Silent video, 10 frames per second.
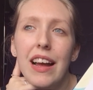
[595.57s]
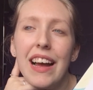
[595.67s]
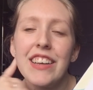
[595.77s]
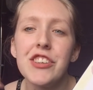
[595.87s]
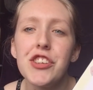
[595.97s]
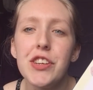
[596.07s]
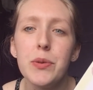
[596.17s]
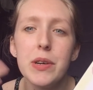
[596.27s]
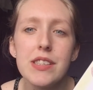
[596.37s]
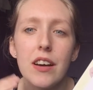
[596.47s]
And she
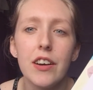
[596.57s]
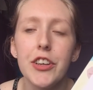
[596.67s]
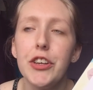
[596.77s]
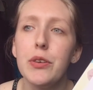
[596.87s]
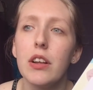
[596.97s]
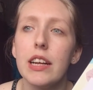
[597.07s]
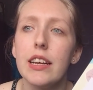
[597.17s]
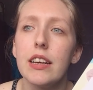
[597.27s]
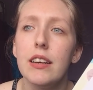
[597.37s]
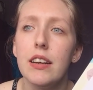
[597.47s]
always argued
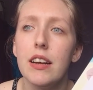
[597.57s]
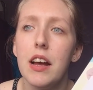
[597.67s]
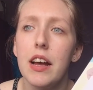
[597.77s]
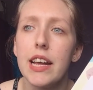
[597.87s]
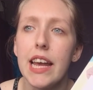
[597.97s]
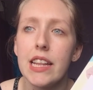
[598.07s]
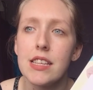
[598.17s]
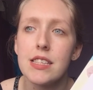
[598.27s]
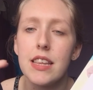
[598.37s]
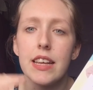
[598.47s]
like
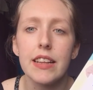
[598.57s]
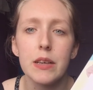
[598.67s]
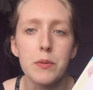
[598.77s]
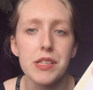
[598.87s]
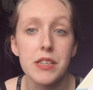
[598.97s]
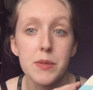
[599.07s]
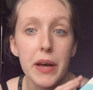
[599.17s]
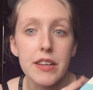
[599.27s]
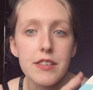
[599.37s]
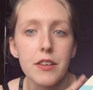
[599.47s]
against the thing that was
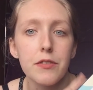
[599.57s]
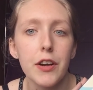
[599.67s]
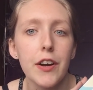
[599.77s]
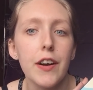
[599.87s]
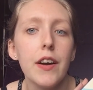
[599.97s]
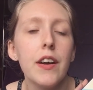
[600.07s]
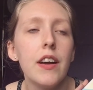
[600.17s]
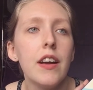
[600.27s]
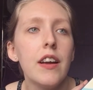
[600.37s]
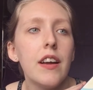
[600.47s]
expected of her,
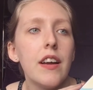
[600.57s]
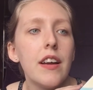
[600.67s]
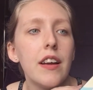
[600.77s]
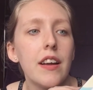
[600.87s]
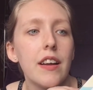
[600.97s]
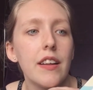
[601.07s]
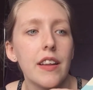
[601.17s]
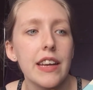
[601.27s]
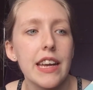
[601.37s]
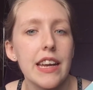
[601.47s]

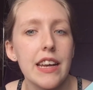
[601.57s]
like,